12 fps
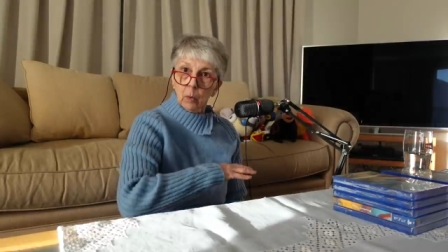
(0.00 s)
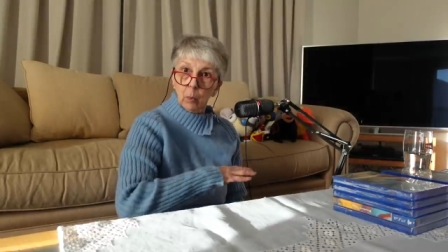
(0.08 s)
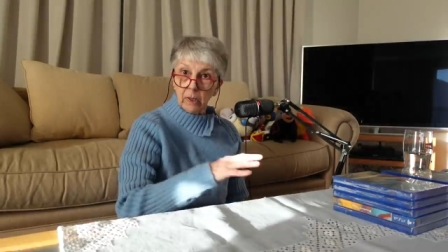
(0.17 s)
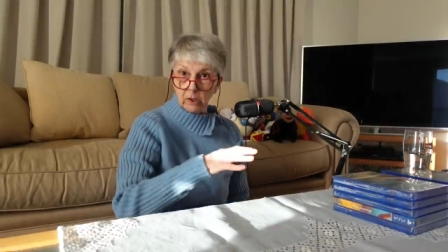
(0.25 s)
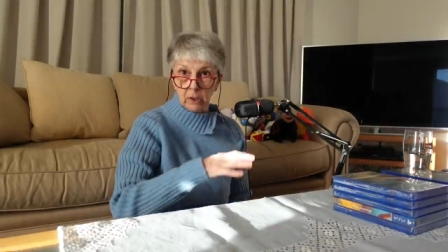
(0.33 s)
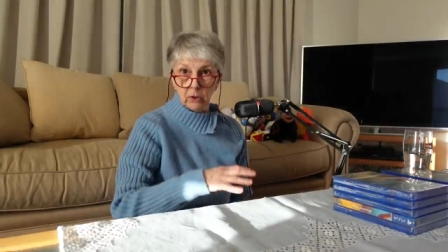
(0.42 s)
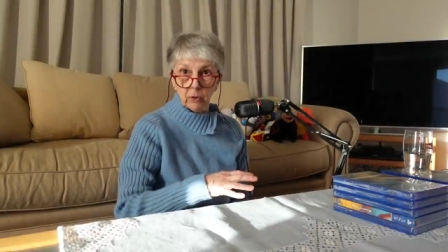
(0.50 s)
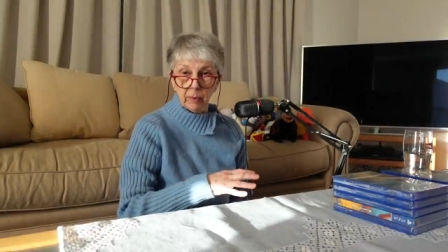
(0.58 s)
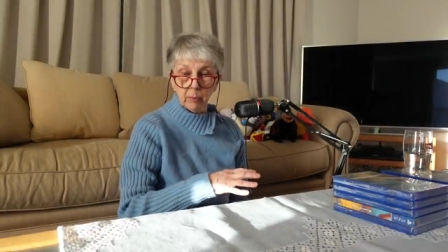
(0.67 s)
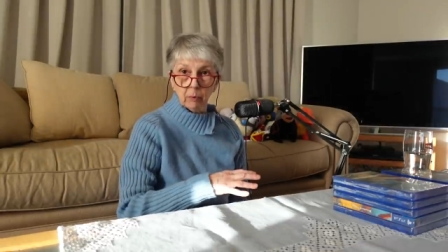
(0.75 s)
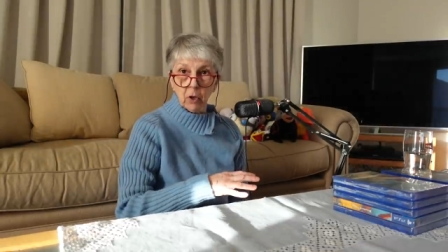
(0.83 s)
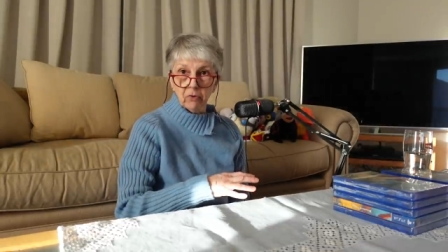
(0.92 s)
waiting to
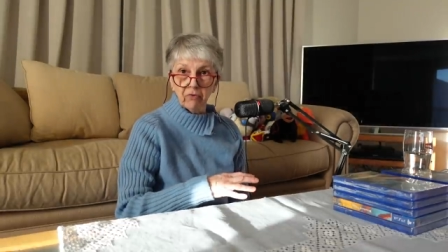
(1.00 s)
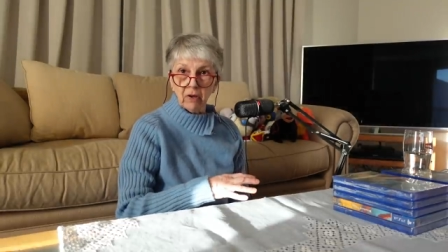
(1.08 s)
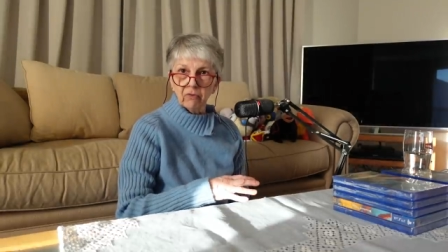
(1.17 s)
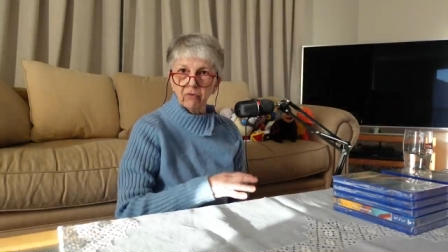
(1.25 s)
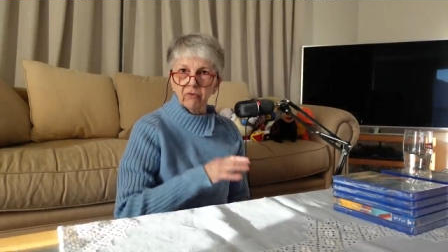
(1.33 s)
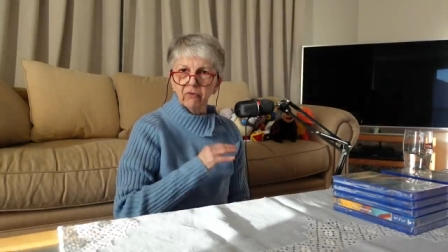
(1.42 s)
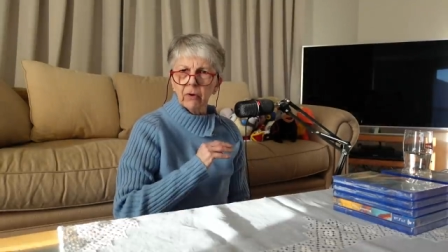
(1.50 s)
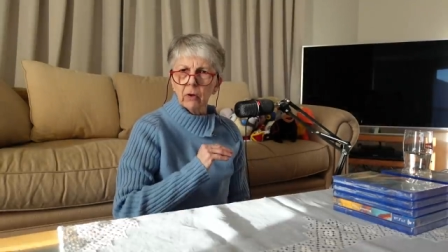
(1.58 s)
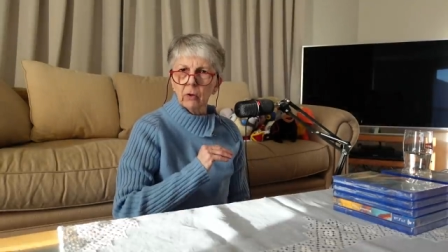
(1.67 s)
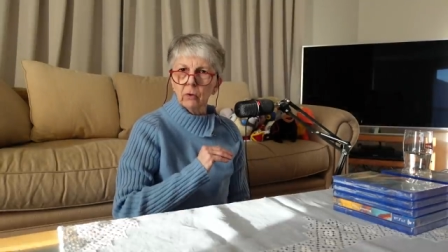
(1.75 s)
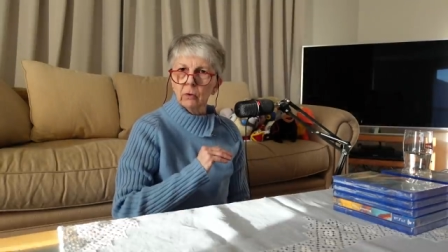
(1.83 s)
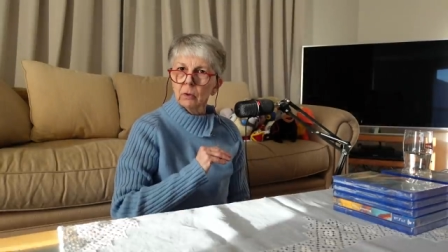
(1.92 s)
be processed,
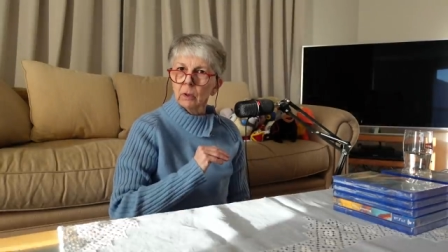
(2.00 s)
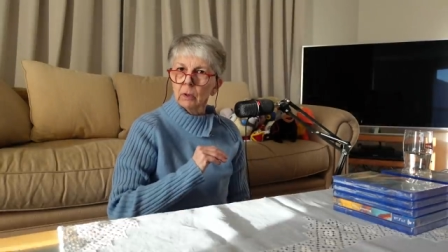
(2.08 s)
so